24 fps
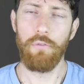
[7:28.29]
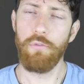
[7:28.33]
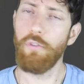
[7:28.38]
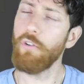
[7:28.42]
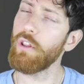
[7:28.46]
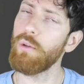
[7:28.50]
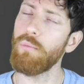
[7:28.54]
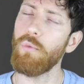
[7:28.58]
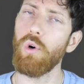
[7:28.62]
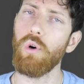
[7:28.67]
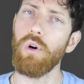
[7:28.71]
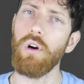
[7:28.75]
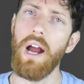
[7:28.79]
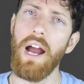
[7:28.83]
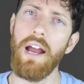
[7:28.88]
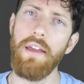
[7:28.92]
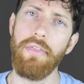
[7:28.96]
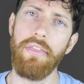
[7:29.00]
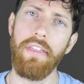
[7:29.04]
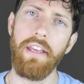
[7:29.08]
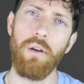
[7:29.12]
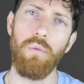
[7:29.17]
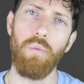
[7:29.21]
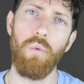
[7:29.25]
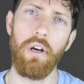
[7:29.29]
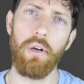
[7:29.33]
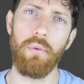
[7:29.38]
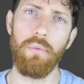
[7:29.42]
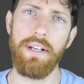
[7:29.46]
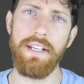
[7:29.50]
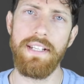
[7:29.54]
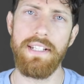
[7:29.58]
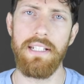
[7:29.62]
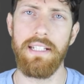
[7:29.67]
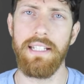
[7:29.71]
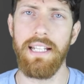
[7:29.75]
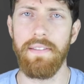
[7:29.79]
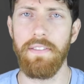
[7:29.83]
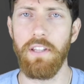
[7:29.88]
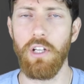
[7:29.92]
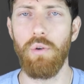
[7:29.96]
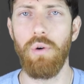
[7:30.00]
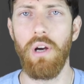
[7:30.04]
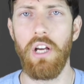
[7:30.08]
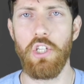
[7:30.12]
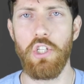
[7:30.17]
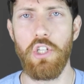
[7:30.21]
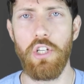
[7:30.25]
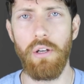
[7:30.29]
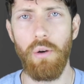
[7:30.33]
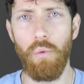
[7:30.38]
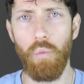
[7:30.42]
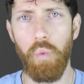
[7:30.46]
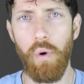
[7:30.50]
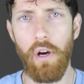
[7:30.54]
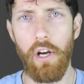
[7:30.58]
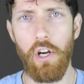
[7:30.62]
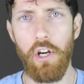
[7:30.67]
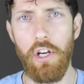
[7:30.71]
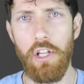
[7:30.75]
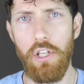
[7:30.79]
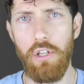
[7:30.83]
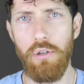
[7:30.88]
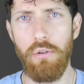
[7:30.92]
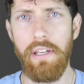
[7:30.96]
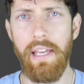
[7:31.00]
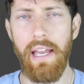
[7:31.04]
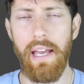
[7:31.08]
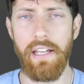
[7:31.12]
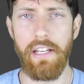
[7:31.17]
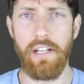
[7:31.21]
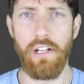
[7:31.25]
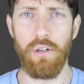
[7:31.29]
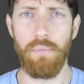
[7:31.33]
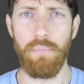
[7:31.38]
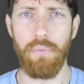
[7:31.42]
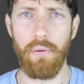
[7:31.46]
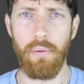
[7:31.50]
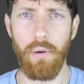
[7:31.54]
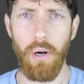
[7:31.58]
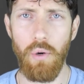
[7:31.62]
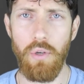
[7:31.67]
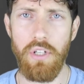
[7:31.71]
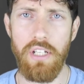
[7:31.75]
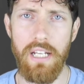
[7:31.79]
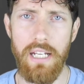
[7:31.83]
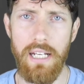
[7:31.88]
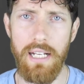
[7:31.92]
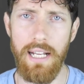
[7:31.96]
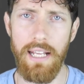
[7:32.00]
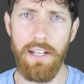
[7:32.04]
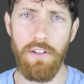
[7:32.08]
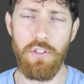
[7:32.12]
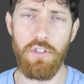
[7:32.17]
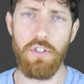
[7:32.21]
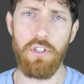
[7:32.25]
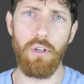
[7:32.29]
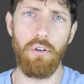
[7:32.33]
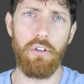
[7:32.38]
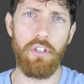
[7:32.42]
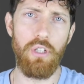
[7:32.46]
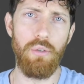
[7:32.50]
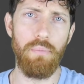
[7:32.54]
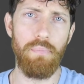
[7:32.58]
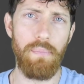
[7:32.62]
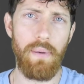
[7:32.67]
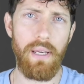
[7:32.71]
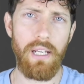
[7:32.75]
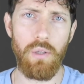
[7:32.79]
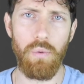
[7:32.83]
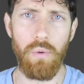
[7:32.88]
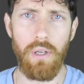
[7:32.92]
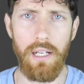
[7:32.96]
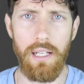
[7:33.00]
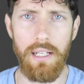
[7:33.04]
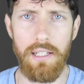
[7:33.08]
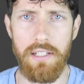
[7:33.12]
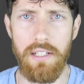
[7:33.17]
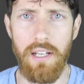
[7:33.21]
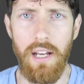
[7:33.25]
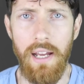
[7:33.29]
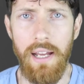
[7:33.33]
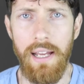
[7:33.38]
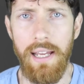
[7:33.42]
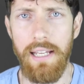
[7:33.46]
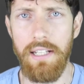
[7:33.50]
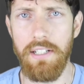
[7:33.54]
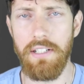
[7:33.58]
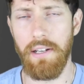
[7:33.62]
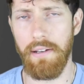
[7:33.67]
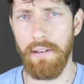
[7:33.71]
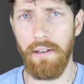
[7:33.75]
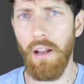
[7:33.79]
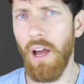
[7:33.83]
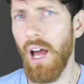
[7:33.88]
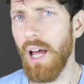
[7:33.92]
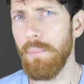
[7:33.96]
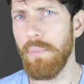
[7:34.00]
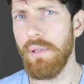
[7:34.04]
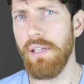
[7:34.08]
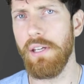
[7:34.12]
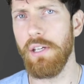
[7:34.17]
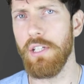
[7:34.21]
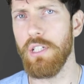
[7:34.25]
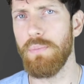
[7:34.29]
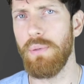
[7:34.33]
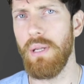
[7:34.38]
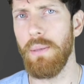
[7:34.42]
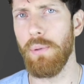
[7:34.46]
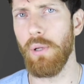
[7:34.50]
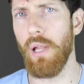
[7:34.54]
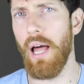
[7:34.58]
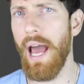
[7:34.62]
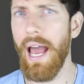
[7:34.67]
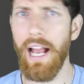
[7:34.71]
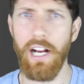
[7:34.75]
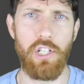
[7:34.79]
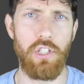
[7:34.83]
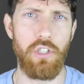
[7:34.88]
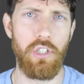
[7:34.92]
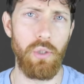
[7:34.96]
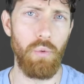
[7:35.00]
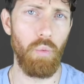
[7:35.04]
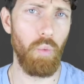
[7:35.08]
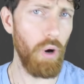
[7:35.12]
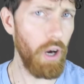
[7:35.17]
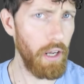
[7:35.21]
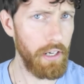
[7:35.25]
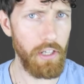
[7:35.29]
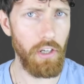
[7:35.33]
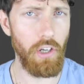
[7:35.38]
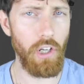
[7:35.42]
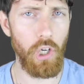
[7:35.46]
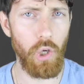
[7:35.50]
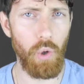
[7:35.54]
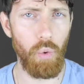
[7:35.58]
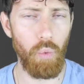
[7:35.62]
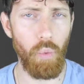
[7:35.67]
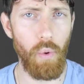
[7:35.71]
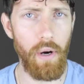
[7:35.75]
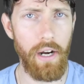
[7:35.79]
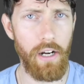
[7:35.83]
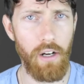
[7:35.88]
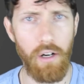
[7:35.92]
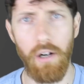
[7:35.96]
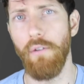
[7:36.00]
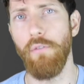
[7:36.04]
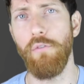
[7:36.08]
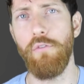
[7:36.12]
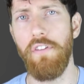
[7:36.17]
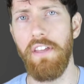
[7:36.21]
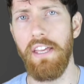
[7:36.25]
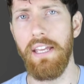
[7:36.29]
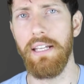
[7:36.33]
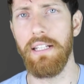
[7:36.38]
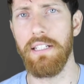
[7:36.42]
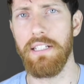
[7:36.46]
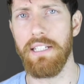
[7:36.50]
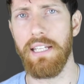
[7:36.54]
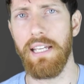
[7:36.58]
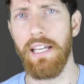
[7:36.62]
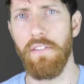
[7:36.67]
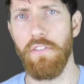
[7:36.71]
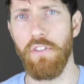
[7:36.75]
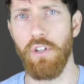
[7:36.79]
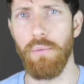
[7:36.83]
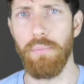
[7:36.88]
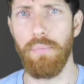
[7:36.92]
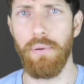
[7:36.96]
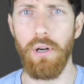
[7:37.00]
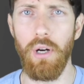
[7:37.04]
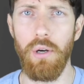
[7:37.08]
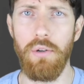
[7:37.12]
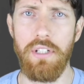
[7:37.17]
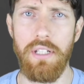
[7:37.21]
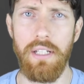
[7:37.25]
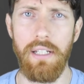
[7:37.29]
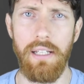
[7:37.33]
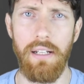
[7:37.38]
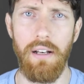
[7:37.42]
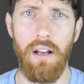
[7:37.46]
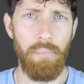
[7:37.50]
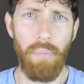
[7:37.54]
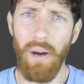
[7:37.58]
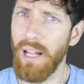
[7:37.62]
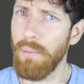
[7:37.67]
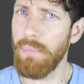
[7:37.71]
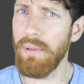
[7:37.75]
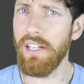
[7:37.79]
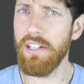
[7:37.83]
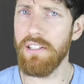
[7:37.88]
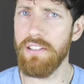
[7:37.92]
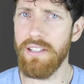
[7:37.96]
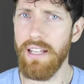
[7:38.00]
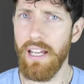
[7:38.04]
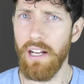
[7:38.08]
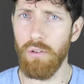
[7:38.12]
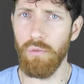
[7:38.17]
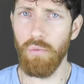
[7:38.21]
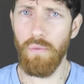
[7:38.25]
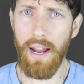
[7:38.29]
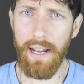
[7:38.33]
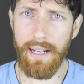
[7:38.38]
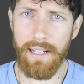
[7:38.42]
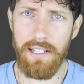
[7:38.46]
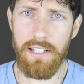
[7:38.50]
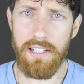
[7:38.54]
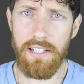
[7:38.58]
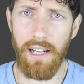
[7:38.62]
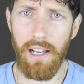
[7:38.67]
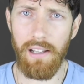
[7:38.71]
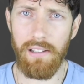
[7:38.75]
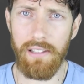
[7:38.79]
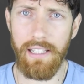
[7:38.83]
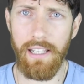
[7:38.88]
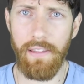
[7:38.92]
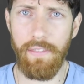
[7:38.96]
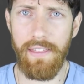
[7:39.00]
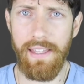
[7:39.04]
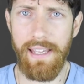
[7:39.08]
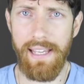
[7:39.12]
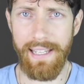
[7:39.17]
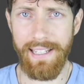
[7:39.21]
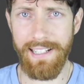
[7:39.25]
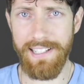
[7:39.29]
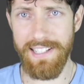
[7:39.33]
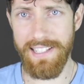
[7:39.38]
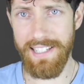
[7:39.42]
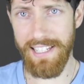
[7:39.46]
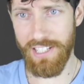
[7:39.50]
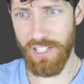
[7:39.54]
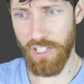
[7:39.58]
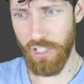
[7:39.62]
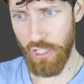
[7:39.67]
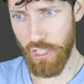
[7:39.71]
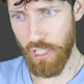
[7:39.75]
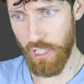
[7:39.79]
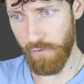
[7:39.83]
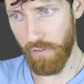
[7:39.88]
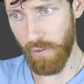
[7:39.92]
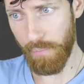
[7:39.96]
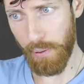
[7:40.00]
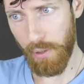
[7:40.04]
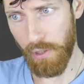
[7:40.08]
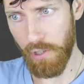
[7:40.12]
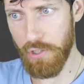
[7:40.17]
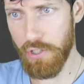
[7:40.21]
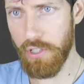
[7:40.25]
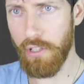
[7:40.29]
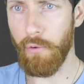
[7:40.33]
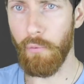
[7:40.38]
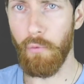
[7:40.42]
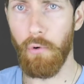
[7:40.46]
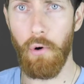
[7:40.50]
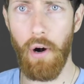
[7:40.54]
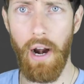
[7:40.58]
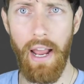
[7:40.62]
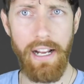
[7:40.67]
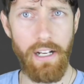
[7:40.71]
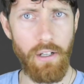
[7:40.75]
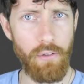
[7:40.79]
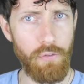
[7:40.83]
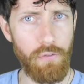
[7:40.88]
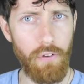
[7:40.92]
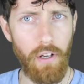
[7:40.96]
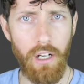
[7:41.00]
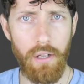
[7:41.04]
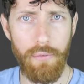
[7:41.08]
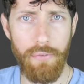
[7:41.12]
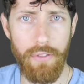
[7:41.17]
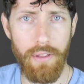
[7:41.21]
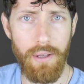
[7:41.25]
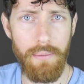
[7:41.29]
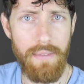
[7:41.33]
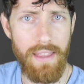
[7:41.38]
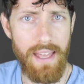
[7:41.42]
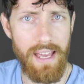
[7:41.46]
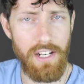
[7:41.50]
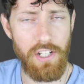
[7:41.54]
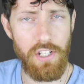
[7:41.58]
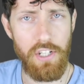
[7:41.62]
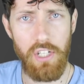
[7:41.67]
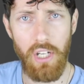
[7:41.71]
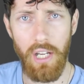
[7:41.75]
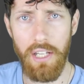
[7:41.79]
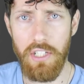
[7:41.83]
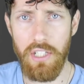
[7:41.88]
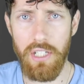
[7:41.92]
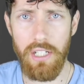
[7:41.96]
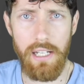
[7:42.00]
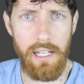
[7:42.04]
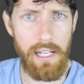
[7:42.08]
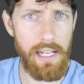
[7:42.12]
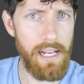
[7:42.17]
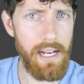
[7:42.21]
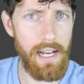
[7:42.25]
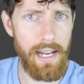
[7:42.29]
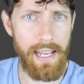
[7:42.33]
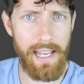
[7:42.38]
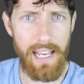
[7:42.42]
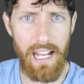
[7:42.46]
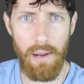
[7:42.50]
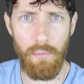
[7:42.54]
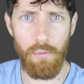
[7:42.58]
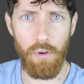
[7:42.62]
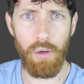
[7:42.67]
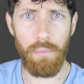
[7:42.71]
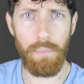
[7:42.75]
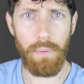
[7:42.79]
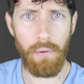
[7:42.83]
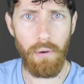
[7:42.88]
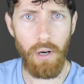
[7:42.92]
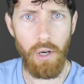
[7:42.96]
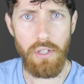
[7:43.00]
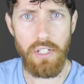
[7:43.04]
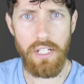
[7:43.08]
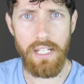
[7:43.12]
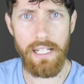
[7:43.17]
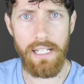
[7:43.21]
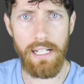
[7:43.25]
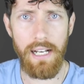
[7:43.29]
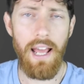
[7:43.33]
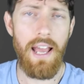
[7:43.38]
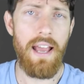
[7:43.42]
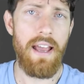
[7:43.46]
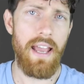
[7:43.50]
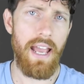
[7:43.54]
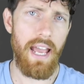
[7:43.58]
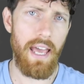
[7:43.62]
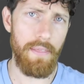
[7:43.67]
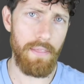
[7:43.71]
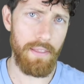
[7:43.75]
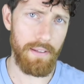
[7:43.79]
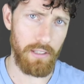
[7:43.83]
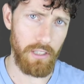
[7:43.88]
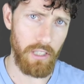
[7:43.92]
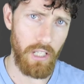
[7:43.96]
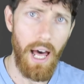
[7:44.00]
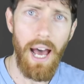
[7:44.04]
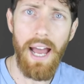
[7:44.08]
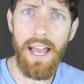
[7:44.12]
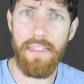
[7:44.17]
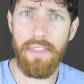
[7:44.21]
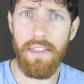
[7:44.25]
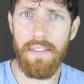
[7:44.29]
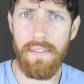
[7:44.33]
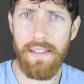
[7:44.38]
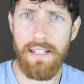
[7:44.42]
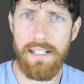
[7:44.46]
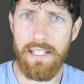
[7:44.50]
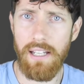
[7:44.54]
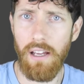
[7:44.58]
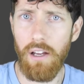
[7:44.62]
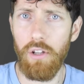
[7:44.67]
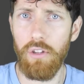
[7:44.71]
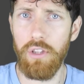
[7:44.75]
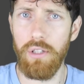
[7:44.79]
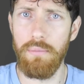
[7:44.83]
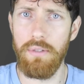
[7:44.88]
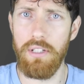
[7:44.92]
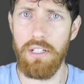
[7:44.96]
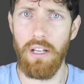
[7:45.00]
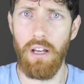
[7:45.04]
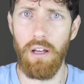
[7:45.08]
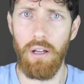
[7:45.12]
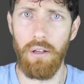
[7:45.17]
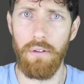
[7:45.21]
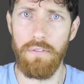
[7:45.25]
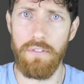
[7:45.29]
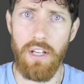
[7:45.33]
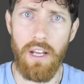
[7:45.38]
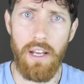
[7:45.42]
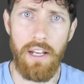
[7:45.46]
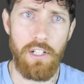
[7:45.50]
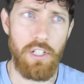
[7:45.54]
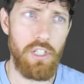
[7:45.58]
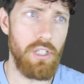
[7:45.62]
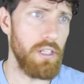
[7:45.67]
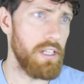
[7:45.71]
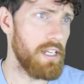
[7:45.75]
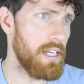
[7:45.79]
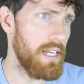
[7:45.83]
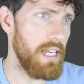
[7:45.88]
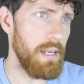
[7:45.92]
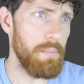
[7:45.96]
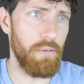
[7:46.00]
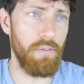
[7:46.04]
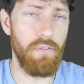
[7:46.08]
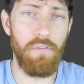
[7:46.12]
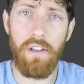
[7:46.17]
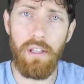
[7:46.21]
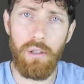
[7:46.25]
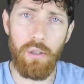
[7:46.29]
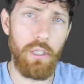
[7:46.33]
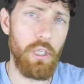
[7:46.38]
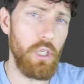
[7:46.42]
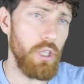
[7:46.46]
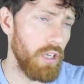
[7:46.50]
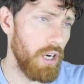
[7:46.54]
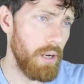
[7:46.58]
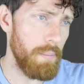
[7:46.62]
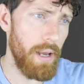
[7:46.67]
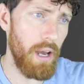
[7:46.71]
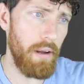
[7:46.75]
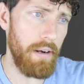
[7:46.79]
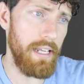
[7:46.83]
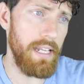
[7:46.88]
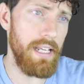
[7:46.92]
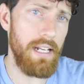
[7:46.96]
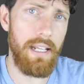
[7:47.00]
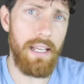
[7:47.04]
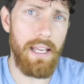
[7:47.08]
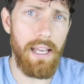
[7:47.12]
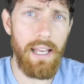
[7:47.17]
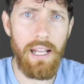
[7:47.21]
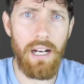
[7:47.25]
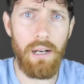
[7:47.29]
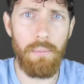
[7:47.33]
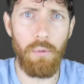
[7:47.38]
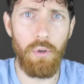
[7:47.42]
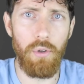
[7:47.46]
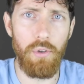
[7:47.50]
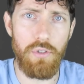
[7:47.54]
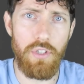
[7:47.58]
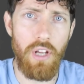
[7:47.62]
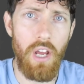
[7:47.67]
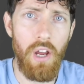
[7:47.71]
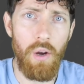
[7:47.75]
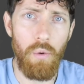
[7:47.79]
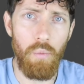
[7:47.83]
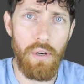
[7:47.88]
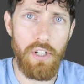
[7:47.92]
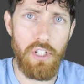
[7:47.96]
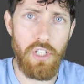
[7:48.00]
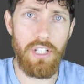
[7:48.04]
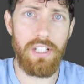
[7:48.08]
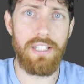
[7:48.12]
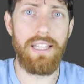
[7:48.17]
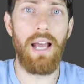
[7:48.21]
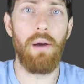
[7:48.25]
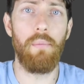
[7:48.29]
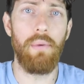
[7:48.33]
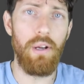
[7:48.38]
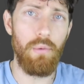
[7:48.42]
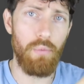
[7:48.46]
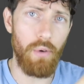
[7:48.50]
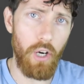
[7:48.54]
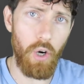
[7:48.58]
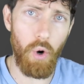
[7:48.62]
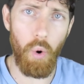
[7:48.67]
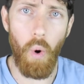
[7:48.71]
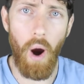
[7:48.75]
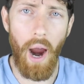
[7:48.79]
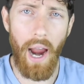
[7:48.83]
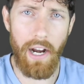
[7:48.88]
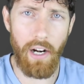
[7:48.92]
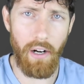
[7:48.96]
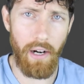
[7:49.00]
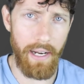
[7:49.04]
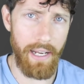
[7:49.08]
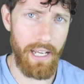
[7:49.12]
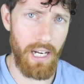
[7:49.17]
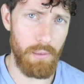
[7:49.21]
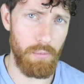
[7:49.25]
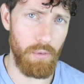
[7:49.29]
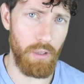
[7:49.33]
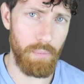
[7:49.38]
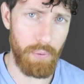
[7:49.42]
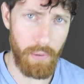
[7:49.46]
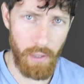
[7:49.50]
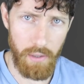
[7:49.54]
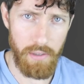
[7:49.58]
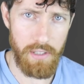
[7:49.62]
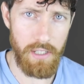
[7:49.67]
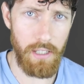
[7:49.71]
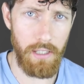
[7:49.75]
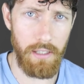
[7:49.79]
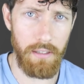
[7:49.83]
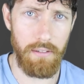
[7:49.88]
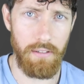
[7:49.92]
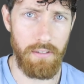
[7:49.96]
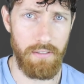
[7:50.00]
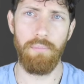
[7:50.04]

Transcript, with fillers: Furthermore, I think one reason that the question, "Where do you get your protein?" is so ubiquitous is not because people actually want to know where vegans get their protein, but because they are reconciling the existence of a person right in front of them that doesn't eat animal protein and the lie that they tell themselves to keep feeling good about eating animals, which is that we require animal protein.